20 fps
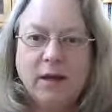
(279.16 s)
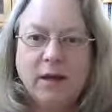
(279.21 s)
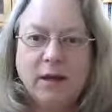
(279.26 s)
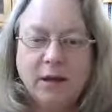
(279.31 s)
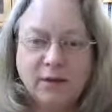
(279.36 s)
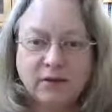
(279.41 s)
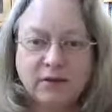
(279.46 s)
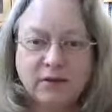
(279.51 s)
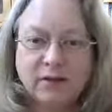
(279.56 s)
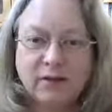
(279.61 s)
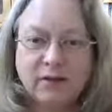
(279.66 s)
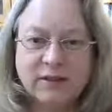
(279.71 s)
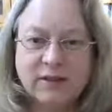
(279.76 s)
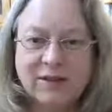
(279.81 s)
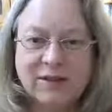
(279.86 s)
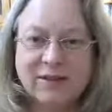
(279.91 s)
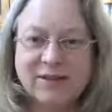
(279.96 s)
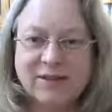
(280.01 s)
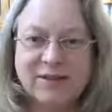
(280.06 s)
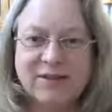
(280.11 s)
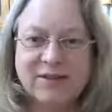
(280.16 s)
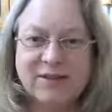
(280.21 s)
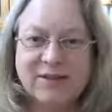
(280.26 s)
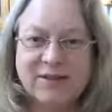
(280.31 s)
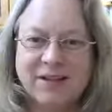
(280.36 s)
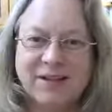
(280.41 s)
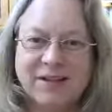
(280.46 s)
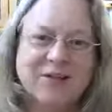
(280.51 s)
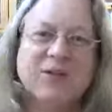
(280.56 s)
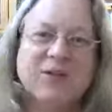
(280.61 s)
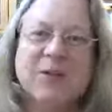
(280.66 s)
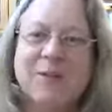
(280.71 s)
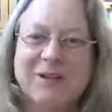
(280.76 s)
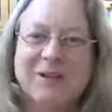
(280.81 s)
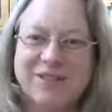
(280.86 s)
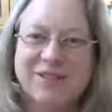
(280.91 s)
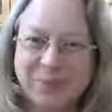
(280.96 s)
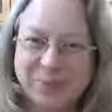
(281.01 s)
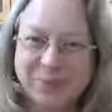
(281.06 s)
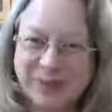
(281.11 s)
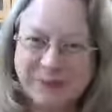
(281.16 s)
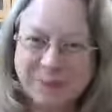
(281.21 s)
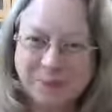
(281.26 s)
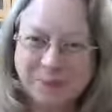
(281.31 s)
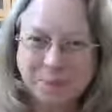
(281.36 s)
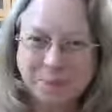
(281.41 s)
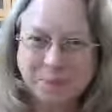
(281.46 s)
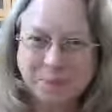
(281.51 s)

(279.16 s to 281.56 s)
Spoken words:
Now, as you can see, this is extremely simple.